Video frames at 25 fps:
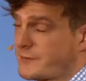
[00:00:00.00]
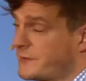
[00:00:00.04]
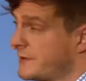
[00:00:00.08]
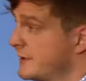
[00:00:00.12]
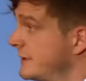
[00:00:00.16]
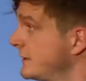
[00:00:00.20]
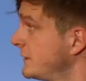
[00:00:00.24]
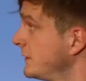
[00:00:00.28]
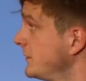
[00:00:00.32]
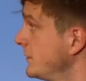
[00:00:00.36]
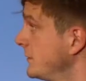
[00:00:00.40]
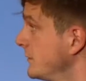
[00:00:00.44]

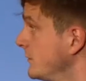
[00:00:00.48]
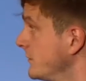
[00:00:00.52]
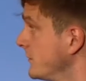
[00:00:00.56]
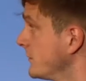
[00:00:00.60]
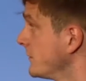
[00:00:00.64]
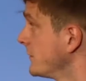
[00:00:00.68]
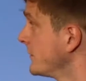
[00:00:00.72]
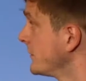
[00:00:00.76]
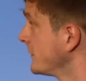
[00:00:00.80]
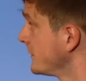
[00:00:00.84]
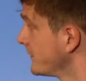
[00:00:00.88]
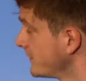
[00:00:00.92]
that
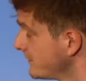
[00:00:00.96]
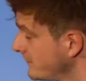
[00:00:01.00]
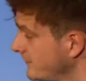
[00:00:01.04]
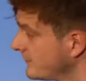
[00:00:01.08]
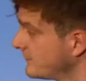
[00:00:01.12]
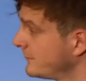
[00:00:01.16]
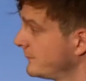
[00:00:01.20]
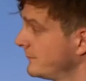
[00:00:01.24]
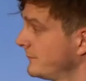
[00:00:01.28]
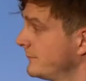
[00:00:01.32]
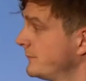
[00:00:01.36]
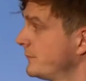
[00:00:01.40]

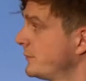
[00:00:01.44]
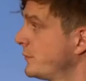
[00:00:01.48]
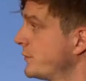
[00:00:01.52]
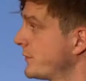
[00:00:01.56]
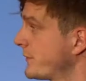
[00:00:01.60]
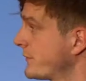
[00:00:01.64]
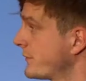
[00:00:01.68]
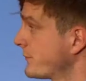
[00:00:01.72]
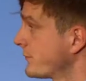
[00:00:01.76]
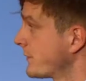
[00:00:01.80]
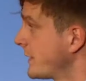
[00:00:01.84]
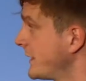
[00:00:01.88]
you
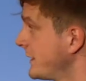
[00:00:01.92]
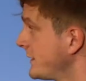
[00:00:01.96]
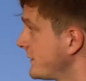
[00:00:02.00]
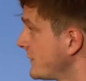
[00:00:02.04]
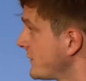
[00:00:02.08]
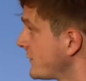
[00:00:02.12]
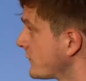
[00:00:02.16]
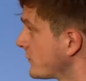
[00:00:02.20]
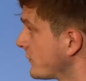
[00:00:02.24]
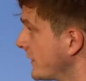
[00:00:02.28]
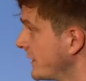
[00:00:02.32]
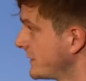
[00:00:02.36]
put the right
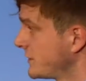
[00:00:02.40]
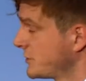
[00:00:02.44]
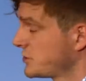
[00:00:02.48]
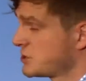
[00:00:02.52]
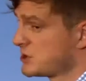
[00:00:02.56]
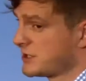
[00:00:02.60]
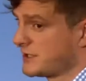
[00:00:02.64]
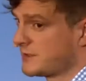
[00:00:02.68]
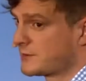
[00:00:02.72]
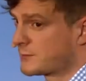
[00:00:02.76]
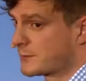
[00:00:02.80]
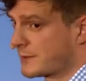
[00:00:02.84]

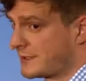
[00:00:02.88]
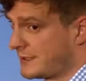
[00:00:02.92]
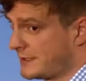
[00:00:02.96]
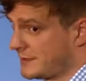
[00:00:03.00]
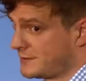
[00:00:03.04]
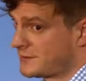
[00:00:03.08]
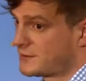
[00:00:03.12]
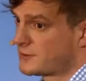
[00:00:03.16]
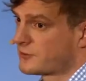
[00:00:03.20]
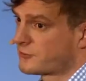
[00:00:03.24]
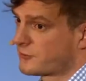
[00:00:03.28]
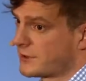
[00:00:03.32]
strategies when
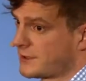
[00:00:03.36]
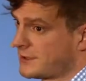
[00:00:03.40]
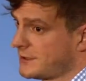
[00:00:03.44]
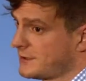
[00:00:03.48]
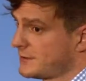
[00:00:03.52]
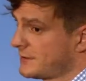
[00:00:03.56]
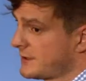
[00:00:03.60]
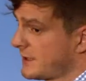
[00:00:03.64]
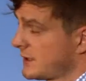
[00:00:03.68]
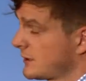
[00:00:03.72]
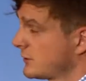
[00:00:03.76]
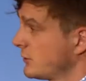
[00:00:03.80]

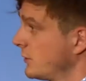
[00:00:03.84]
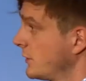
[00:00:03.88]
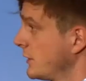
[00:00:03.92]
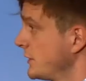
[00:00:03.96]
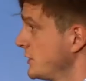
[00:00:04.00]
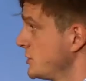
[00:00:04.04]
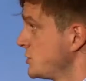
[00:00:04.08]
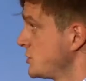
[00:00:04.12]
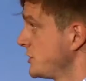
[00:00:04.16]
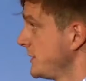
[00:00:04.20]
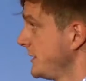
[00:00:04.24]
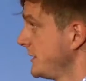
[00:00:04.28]
integrating
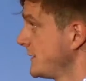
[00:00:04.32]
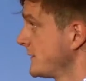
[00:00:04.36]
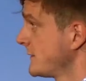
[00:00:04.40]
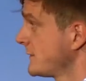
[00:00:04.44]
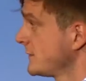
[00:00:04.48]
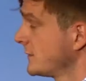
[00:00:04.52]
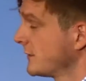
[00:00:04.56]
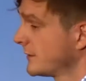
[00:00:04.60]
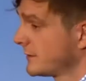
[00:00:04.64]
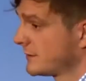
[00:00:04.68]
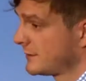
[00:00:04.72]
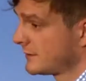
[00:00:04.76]
technology. It's
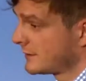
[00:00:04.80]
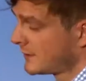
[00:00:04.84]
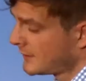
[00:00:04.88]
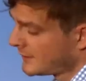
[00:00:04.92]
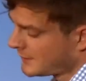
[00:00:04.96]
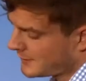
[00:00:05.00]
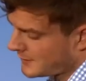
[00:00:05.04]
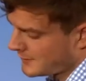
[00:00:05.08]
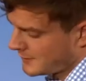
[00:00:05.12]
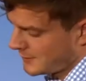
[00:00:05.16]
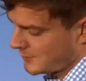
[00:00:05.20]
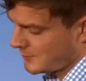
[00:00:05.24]
not
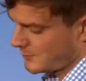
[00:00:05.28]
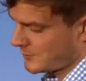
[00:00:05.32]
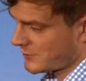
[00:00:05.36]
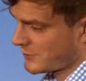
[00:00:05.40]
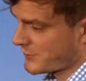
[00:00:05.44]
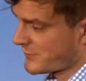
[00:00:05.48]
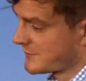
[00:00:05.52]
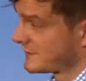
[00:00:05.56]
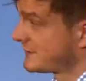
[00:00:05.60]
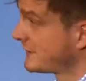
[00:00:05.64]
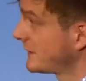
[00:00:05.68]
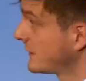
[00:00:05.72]

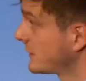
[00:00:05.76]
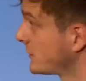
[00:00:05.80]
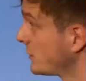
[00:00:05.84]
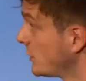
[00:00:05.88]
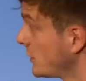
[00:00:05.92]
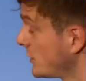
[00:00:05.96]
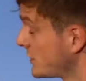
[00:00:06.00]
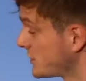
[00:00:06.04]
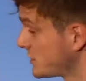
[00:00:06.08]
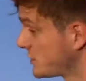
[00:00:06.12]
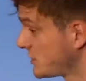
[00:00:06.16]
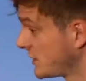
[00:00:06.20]
about the
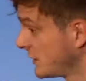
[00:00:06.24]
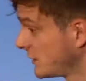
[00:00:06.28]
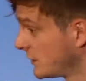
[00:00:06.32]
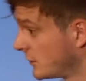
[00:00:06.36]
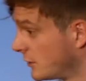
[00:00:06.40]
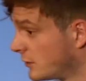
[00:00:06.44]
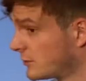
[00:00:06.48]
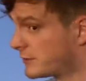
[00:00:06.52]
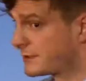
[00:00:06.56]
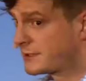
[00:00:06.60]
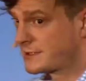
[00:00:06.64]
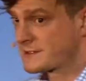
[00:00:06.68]
technology
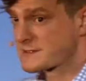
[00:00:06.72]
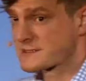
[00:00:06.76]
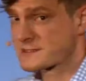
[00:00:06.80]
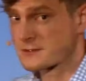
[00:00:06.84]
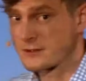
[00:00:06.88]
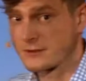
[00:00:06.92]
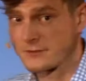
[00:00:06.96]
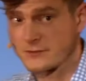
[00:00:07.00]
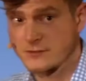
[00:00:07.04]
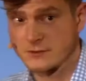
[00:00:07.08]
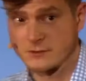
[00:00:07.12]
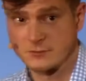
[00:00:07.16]
alone, it's
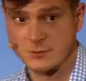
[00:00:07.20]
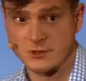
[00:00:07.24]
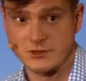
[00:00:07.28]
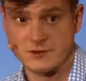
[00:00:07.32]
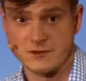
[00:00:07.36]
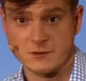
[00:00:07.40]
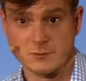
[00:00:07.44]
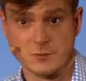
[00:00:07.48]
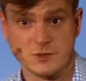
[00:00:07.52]
also about the